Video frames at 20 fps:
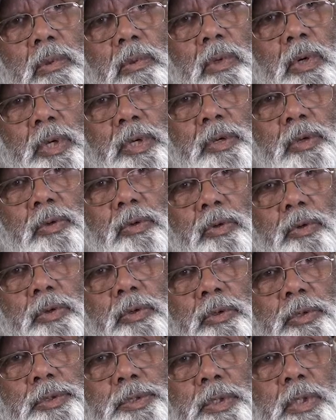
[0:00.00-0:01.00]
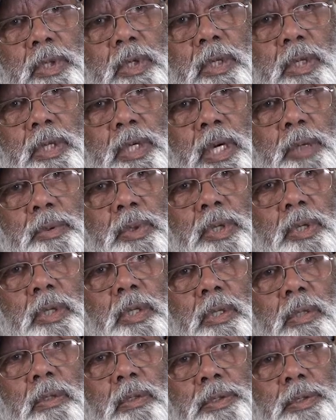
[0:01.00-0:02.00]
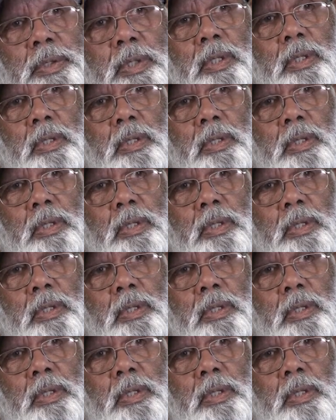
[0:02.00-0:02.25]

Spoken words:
I couldn't go in and